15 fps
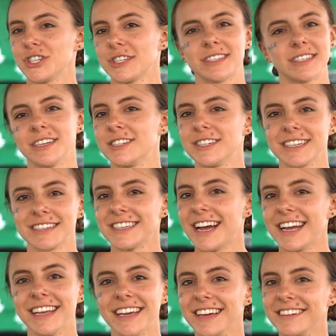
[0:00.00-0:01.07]
just such an
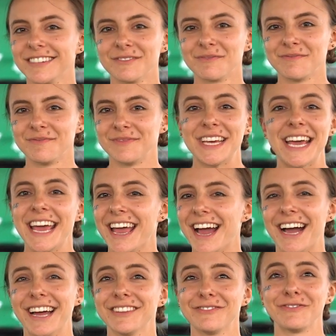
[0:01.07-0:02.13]
exciting day.
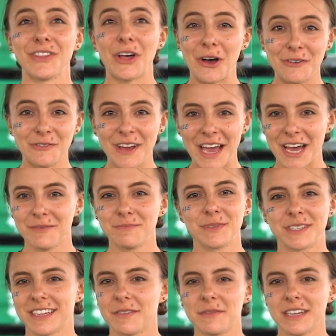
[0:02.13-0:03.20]
I love
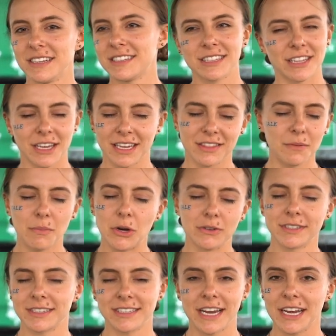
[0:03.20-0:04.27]
HEPS. I mean, it's like the
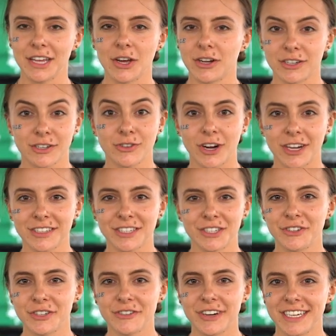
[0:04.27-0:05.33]
most exciting cross
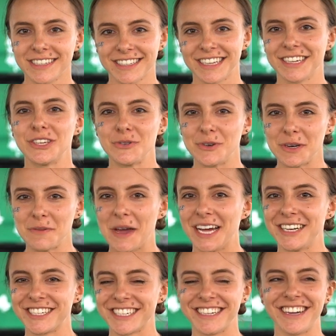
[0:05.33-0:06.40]
country race like you can
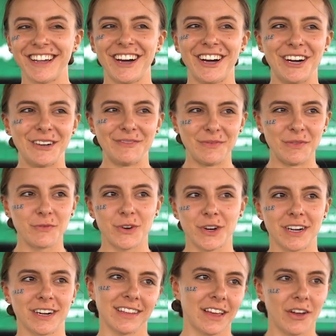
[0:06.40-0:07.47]
imagine um,
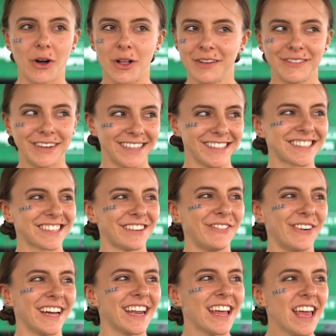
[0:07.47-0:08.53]
for like all of us.
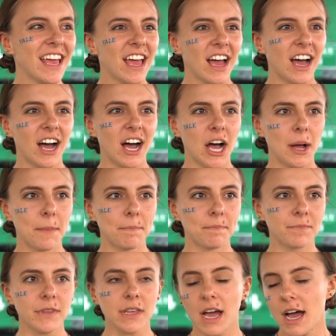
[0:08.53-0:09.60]
But
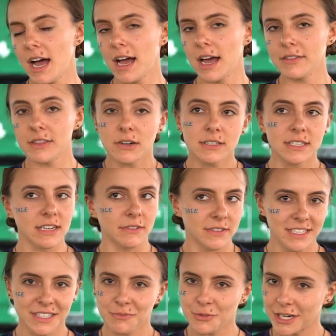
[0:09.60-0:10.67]
um, uh, there was
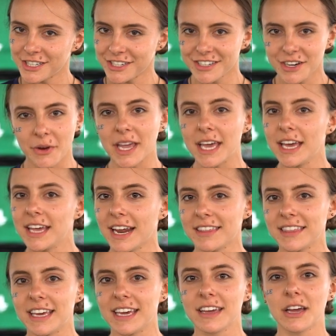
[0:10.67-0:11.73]
definitely some pressure going in,
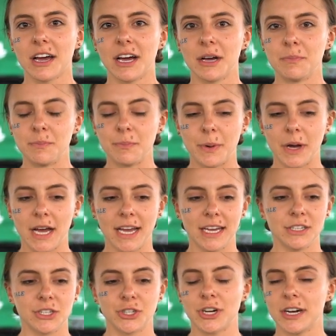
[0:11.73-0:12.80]
I think, um,
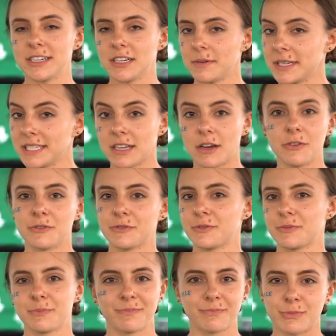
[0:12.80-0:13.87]
but just try to tell myself
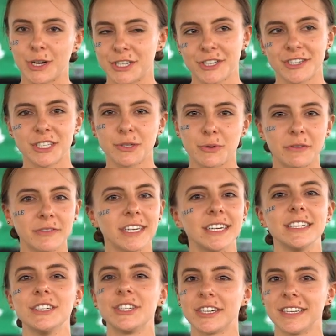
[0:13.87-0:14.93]
pressure is
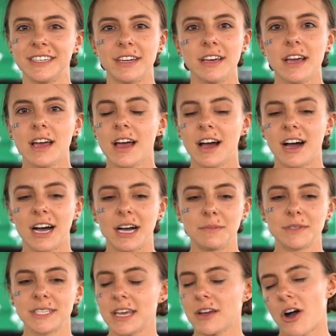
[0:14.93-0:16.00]
privilege and
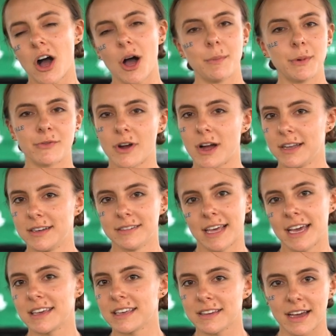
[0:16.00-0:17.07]
um, stay calm and
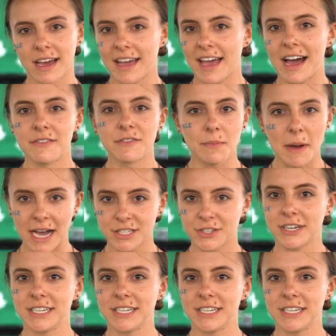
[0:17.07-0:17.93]
run like I have the past